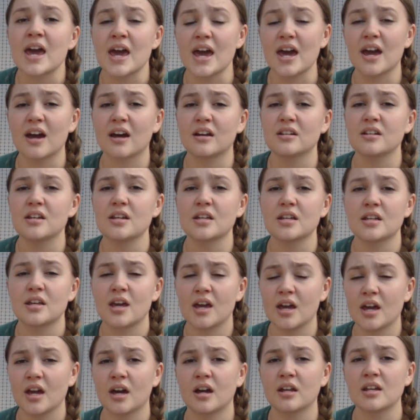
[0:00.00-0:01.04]
and it
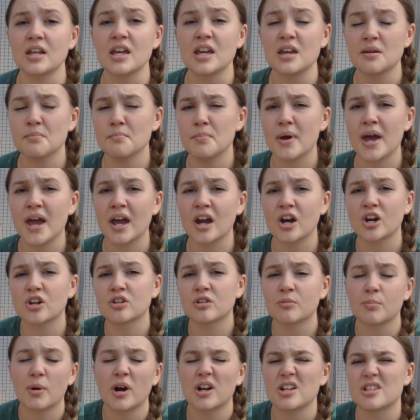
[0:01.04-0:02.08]
can impair
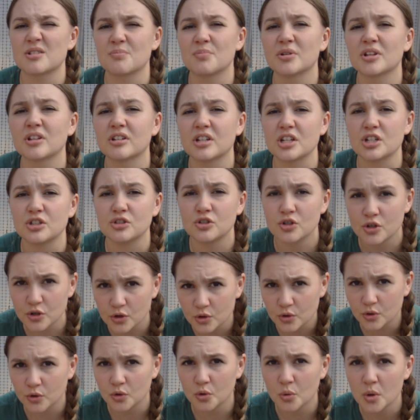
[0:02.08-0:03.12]
the body's ability
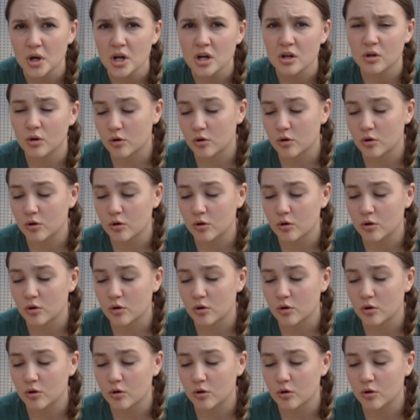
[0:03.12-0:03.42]
to,